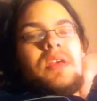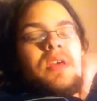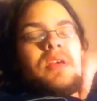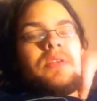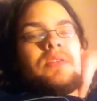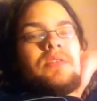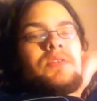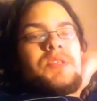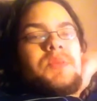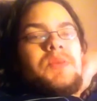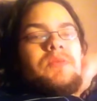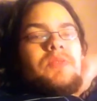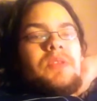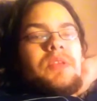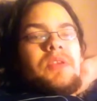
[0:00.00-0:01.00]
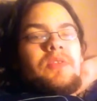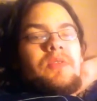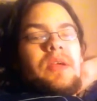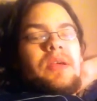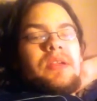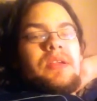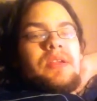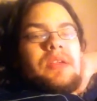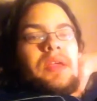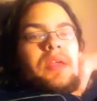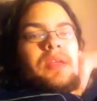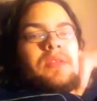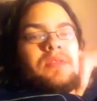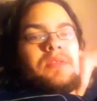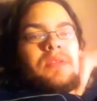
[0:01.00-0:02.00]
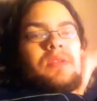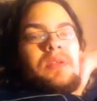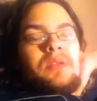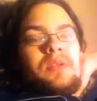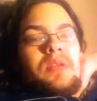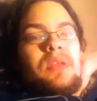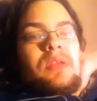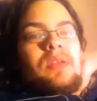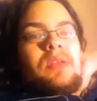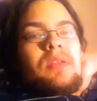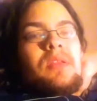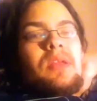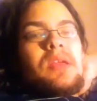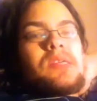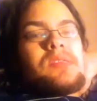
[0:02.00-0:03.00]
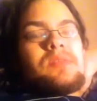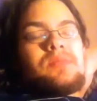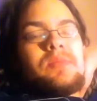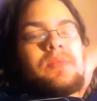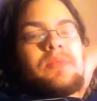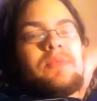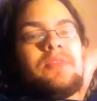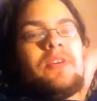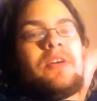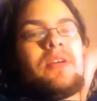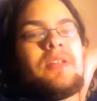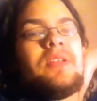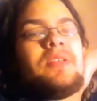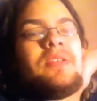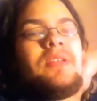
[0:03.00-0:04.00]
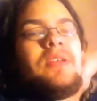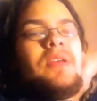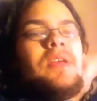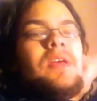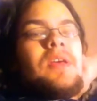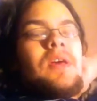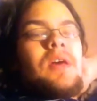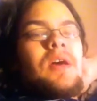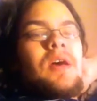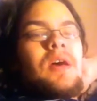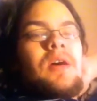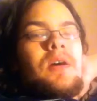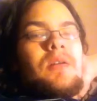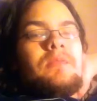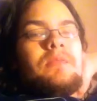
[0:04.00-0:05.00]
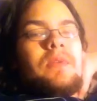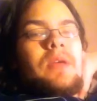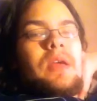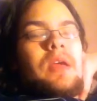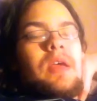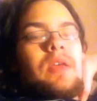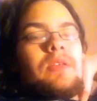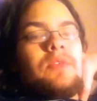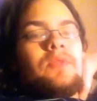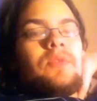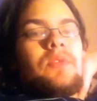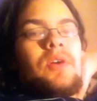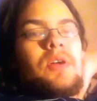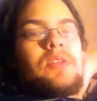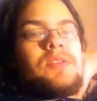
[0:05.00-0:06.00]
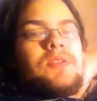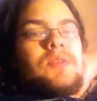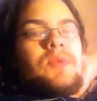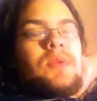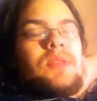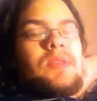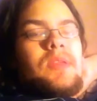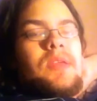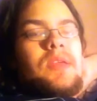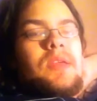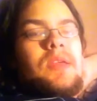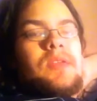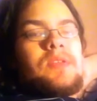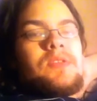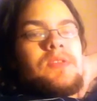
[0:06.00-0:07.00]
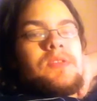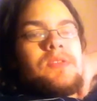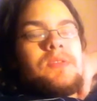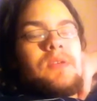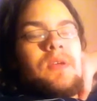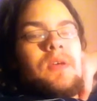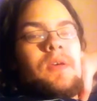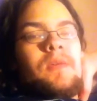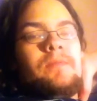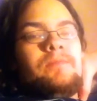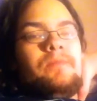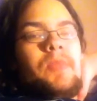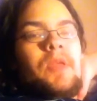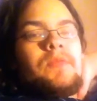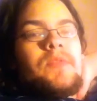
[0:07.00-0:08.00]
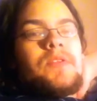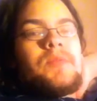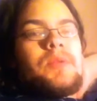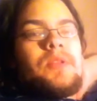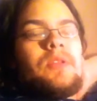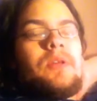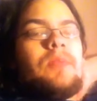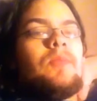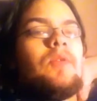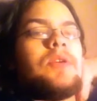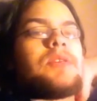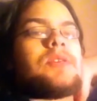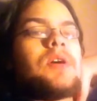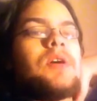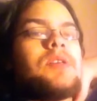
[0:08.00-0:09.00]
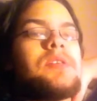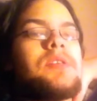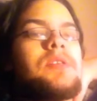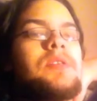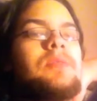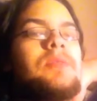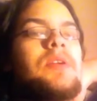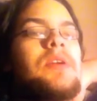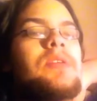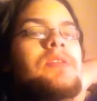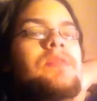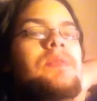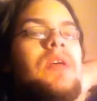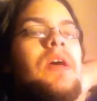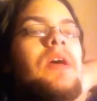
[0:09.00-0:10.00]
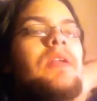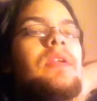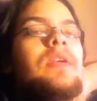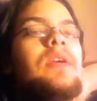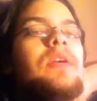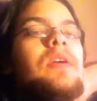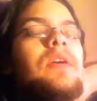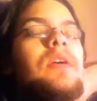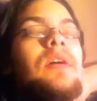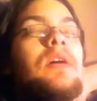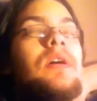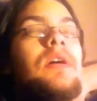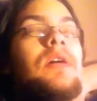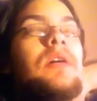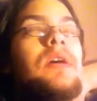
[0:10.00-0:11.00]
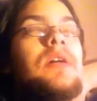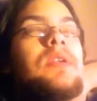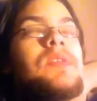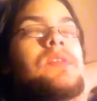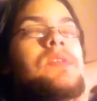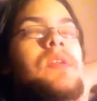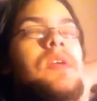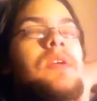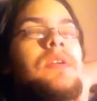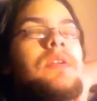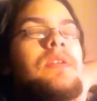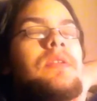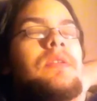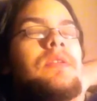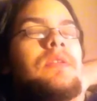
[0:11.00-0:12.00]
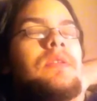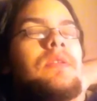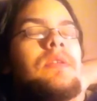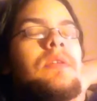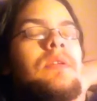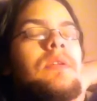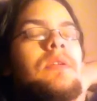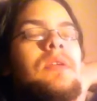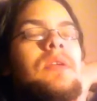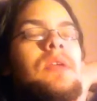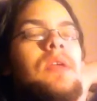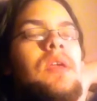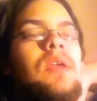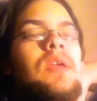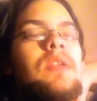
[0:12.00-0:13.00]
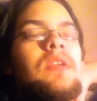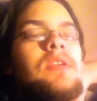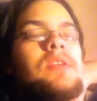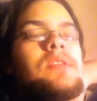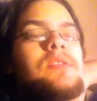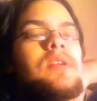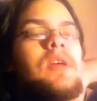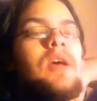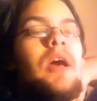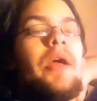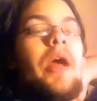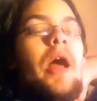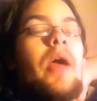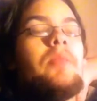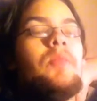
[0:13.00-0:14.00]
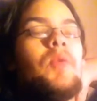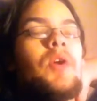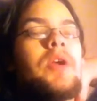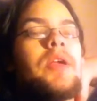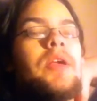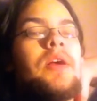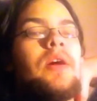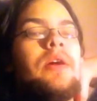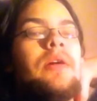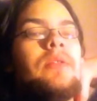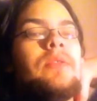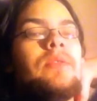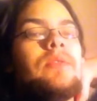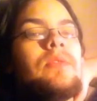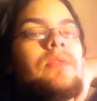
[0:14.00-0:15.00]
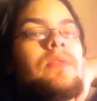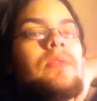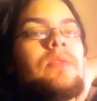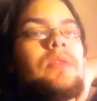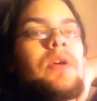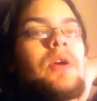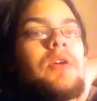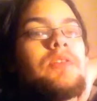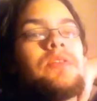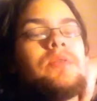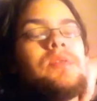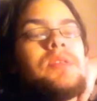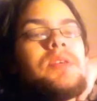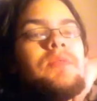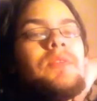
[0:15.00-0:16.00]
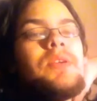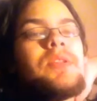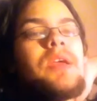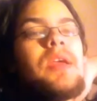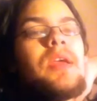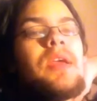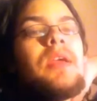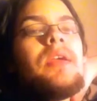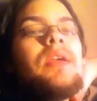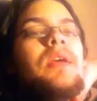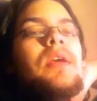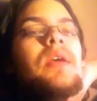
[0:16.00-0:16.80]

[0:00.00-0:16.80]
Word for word: I don't know, it's been really erratic and it hasn't been fun. Uh, and consequently, it just, um, I've just been a lot more exhausted because of that. Uh, and it's taken, uh, it is, I'm working on the cartoons every day